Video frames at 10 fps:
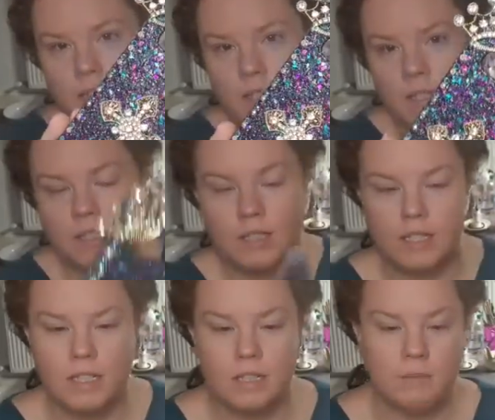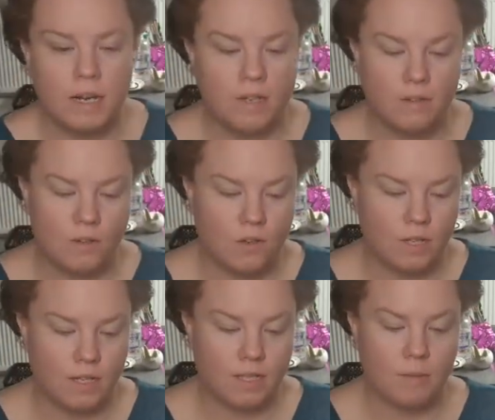So this is my new phone
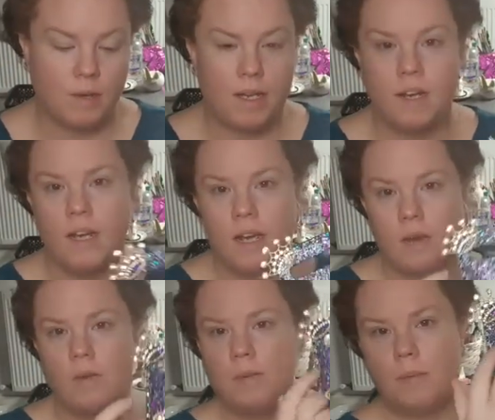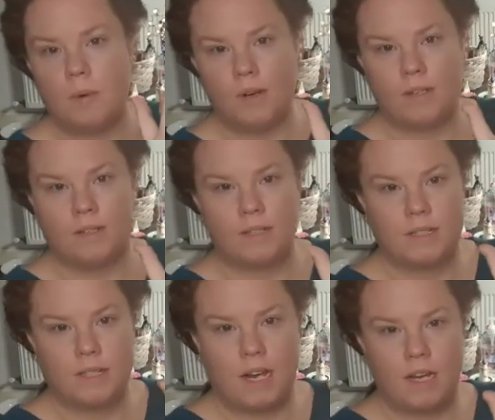case that I made. I will be putting
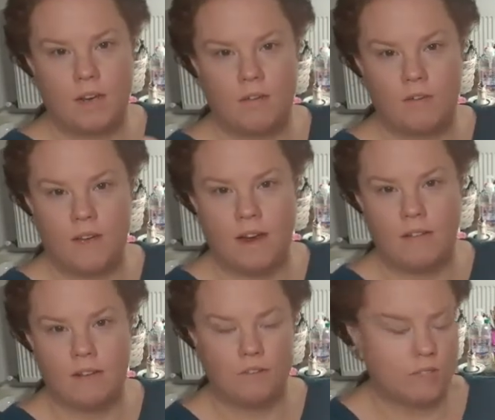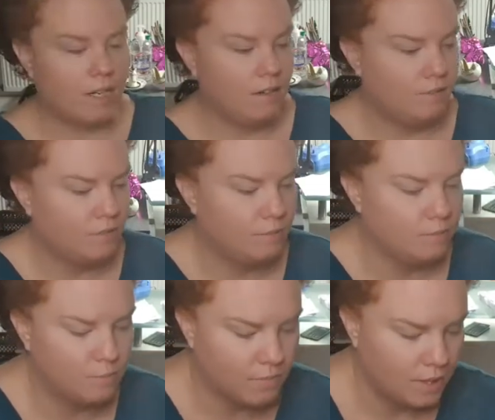Psycho Fairy underneath.
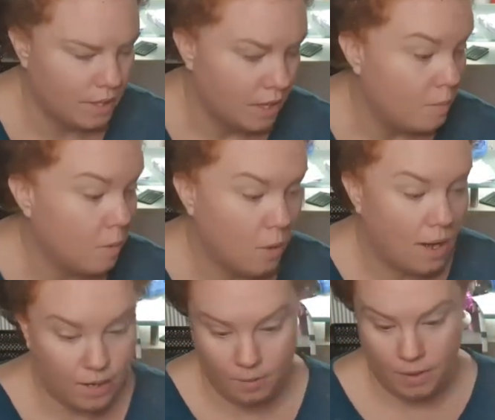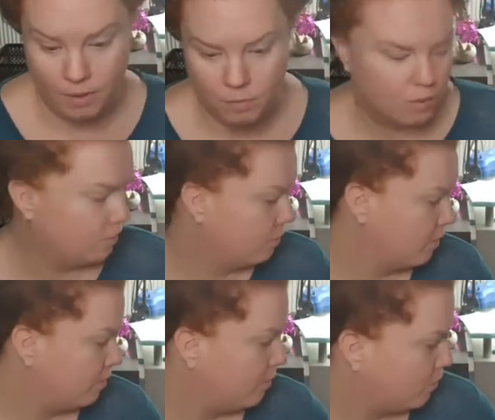But anyway,
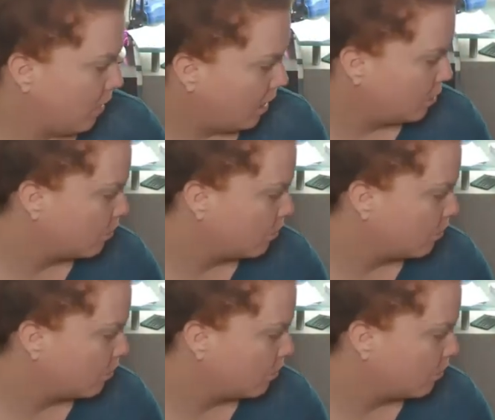whilst